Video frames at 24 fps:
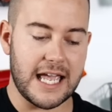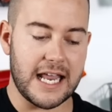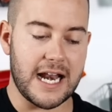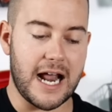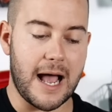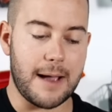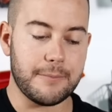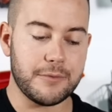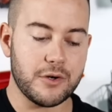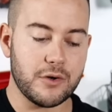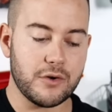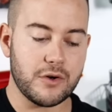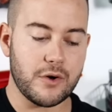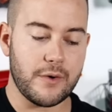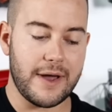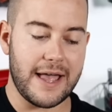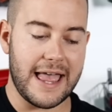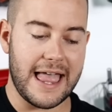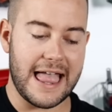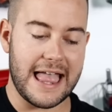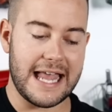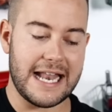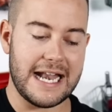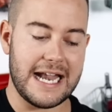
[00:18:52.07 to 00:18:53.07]
And I'm gonna go
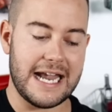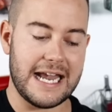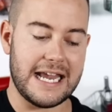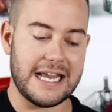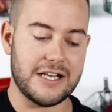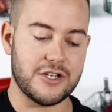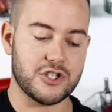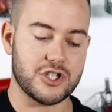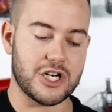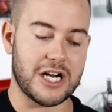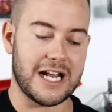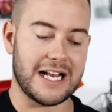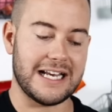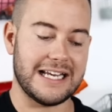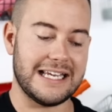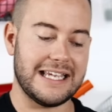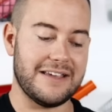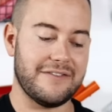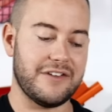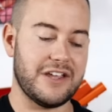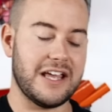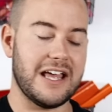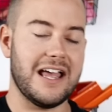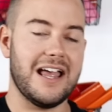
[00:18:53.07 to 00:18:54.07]
ahead and try to
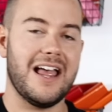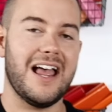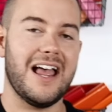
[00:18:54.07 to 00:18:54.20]
give it